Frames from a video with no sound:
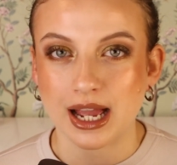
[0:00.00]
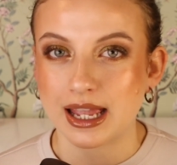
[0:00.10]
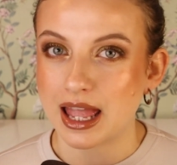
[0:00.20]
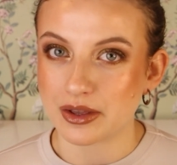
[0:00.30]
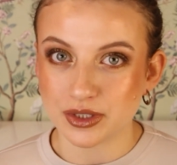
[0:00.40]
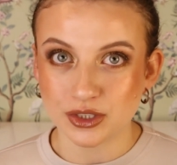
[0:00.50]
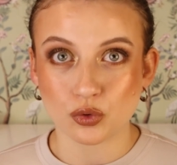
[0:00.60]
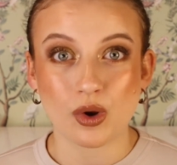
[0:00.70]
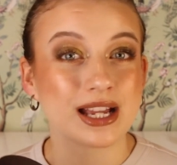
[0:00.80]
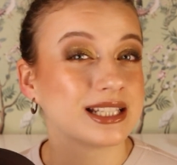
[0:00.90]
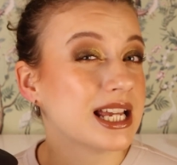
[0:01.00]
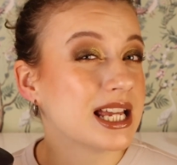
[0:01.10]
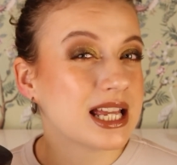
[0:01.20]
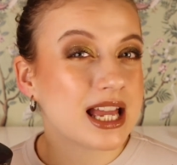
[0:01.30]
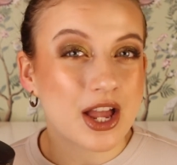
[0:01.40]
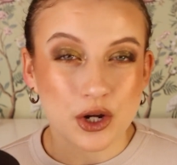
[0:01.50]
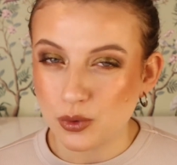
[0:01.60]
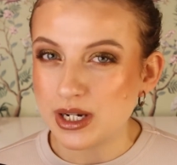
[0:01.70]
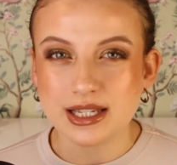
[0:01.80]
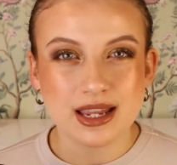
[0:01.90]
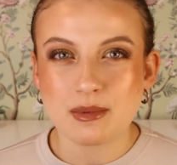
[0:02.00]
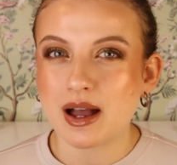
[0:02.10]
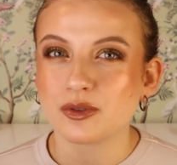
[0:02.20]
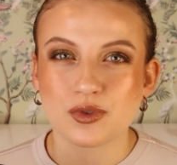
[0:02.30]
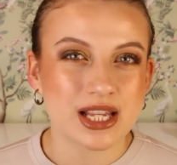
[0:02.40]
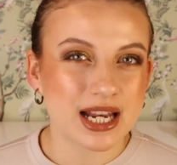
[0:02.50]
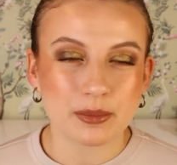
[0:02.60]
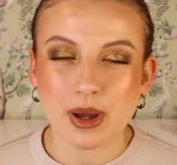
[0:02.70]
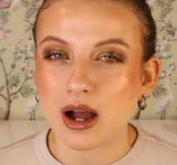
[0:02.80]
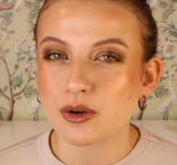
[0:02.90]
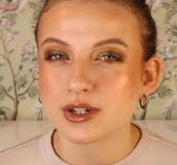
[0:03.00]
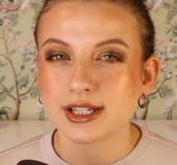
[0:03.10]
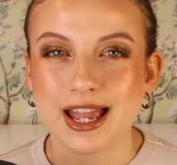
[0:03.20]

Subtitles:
I have not tried a crazy amount of setting powders.